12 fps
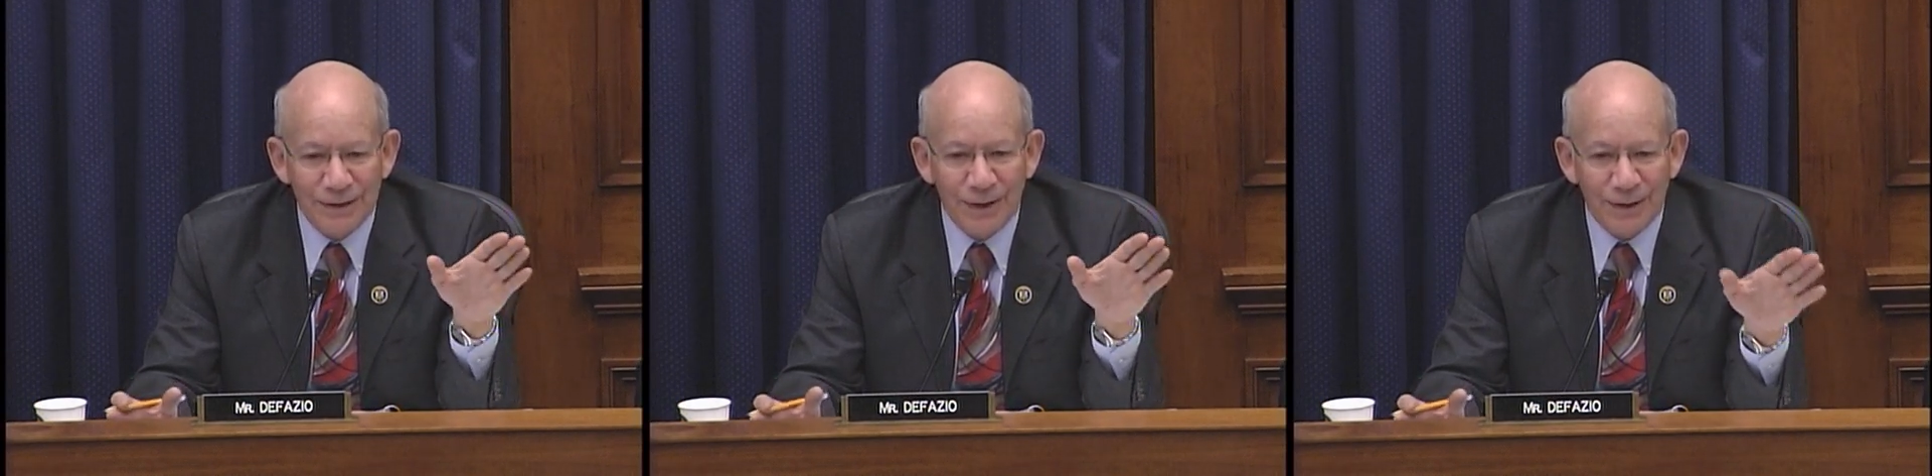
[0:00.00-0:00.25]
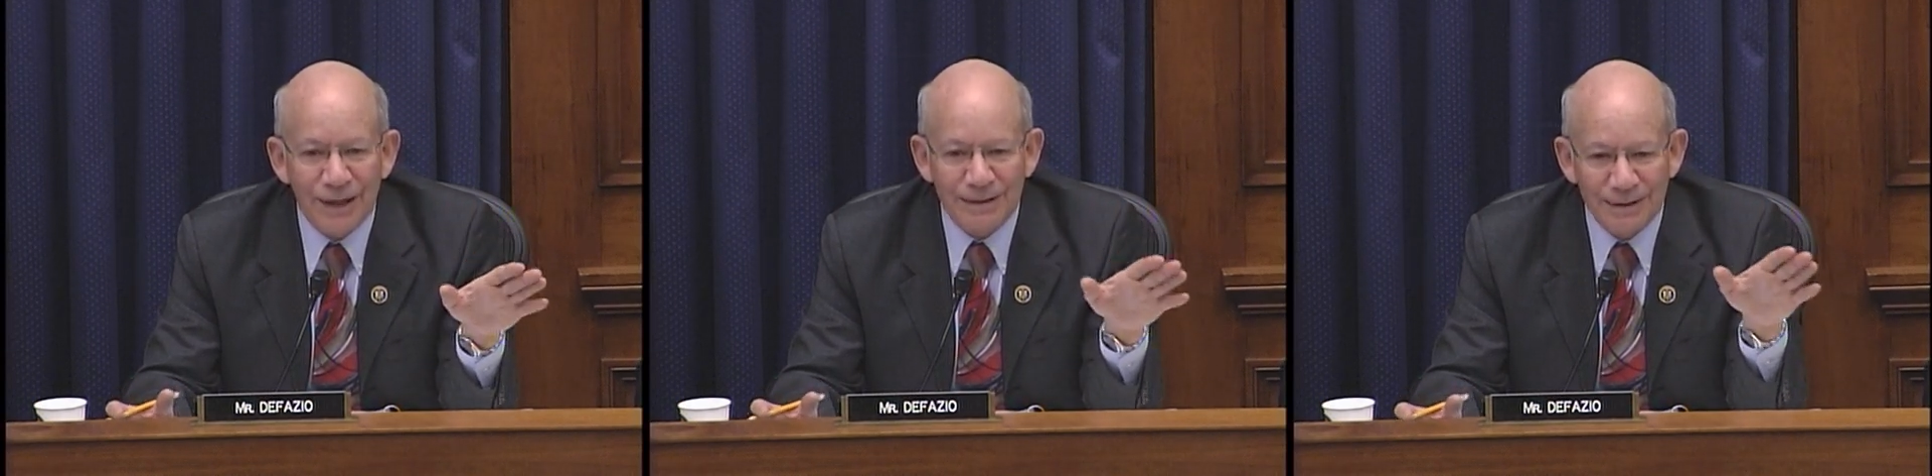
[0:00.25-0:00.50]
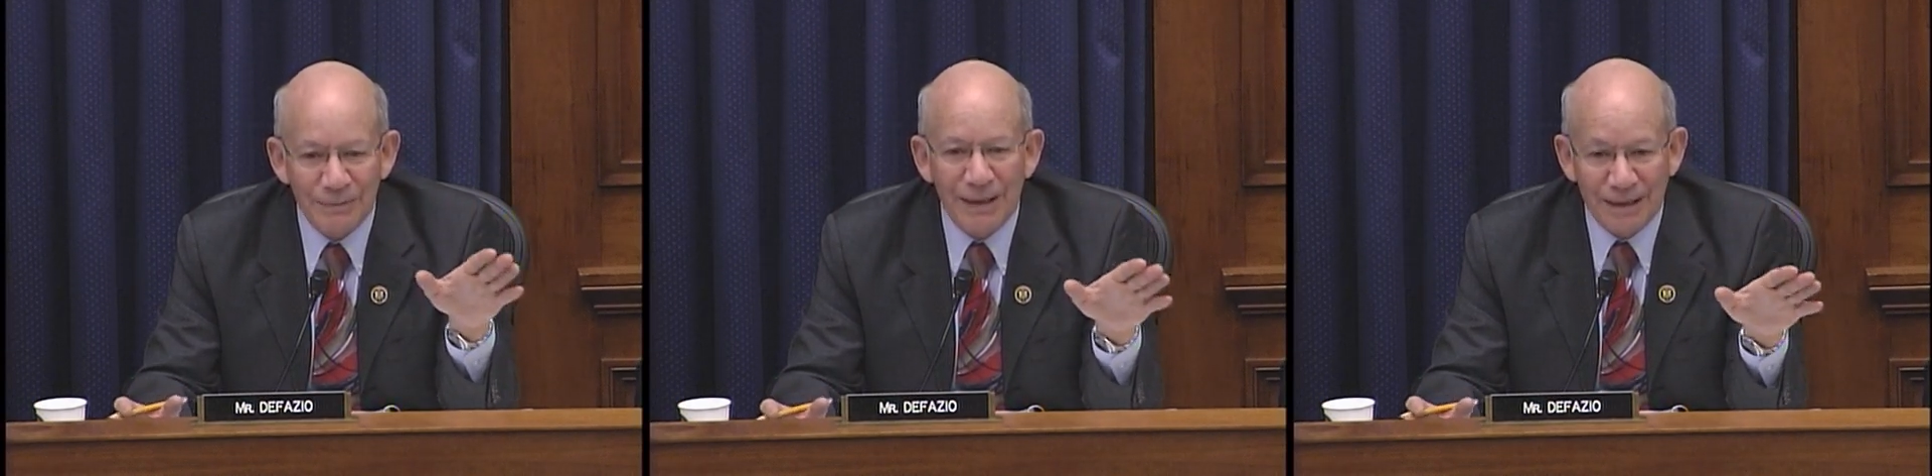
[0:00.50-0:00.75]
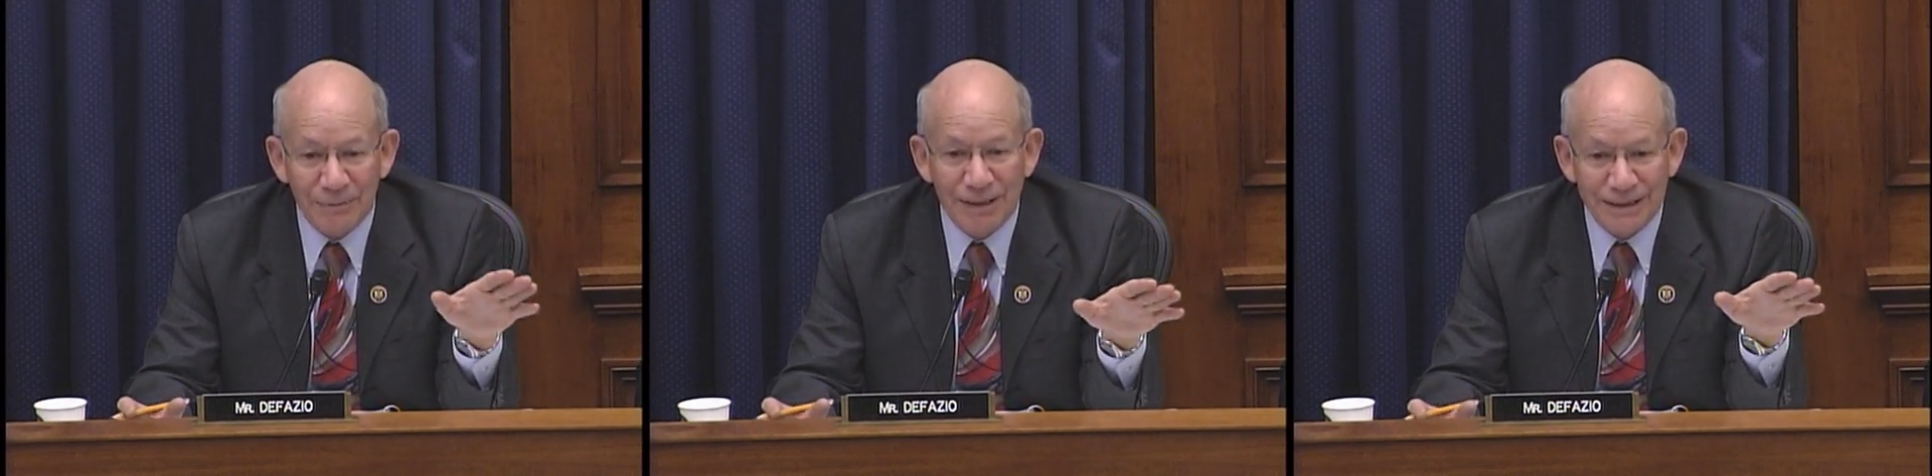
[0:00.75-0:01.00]
you know, not
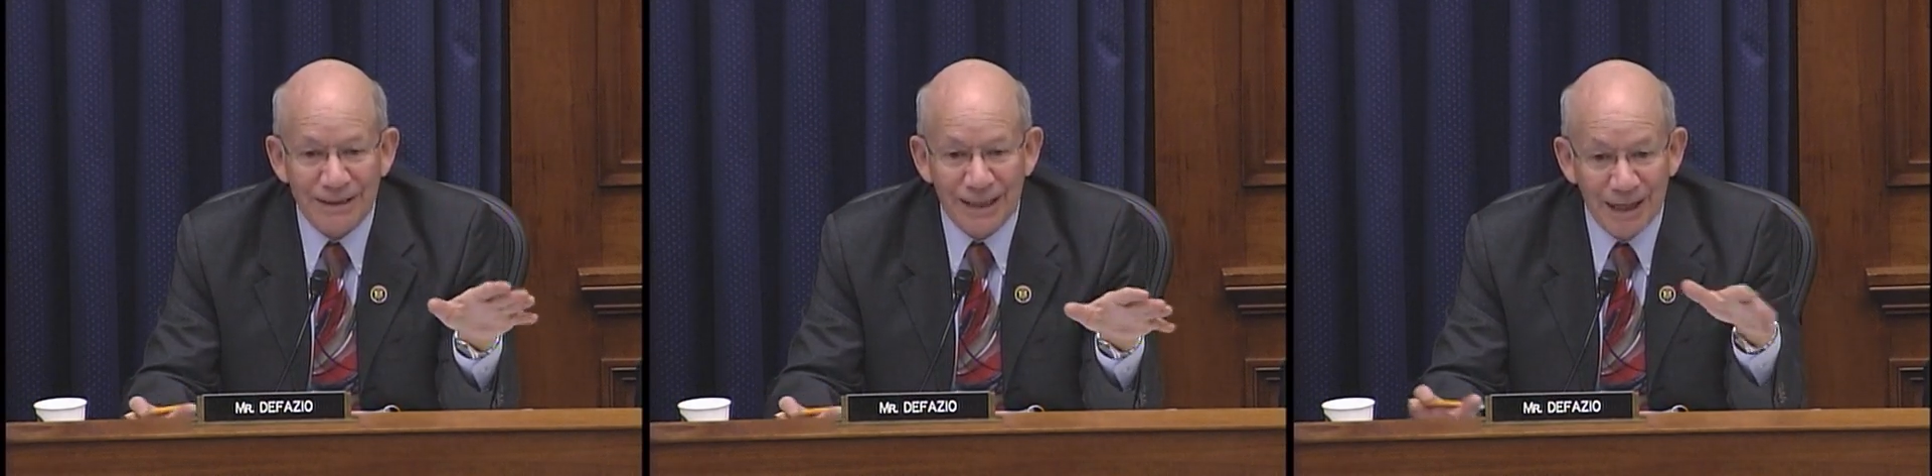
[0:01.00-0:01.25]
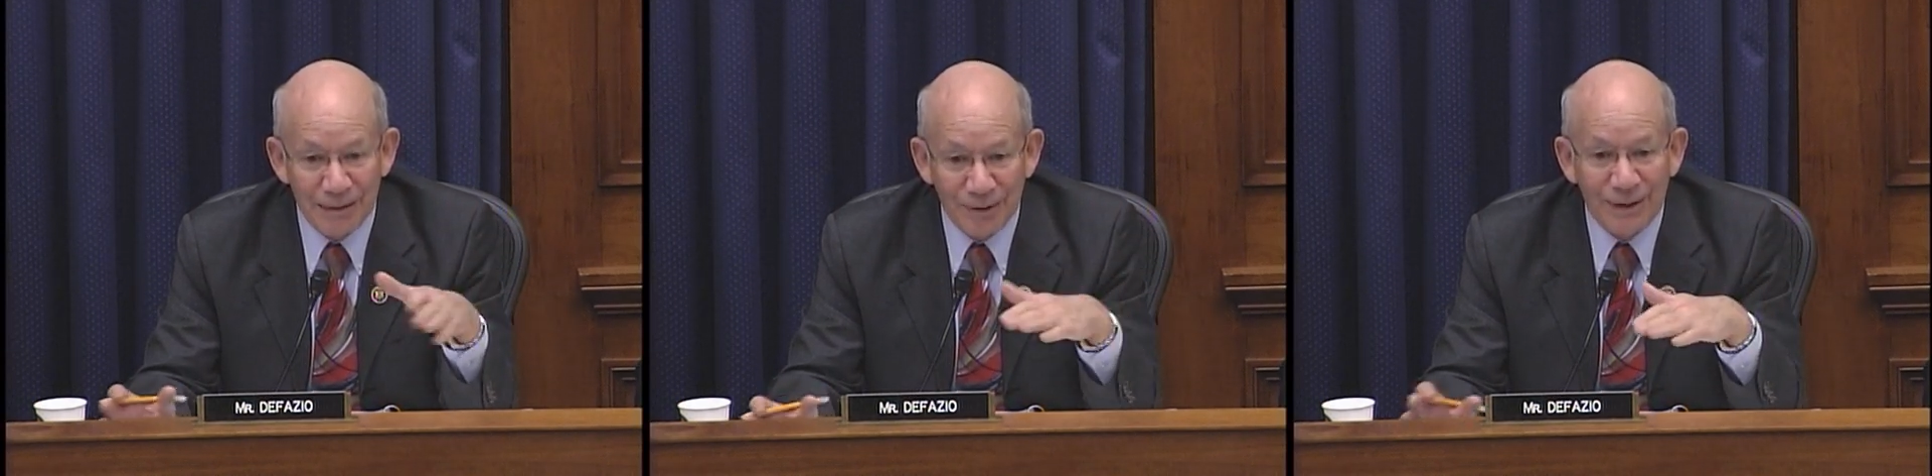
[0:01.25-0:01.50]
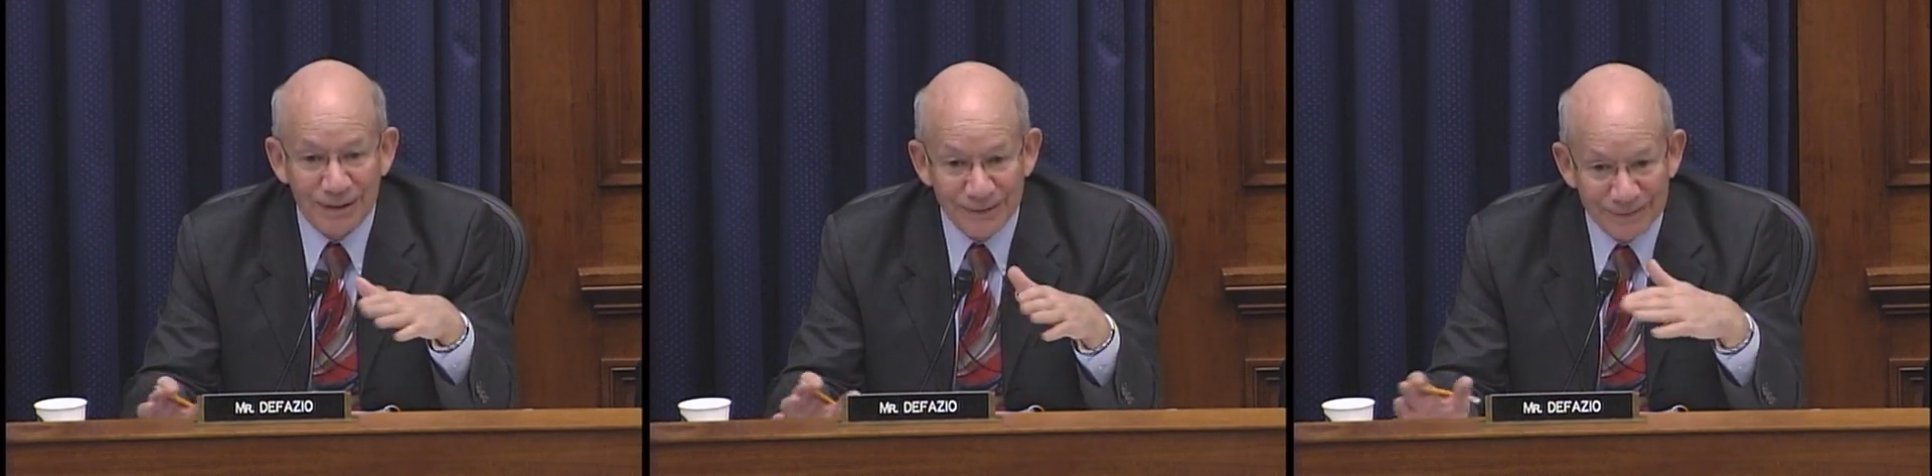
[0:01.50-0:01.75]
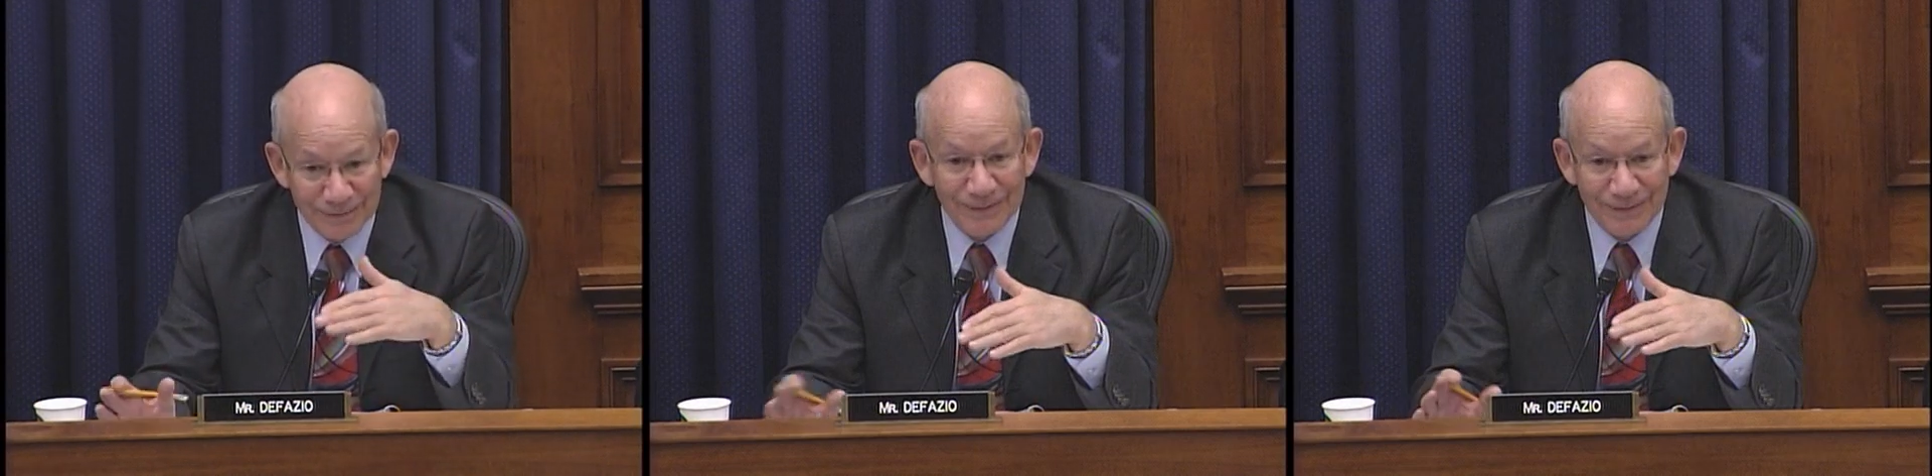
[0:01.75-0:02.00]
spending much time on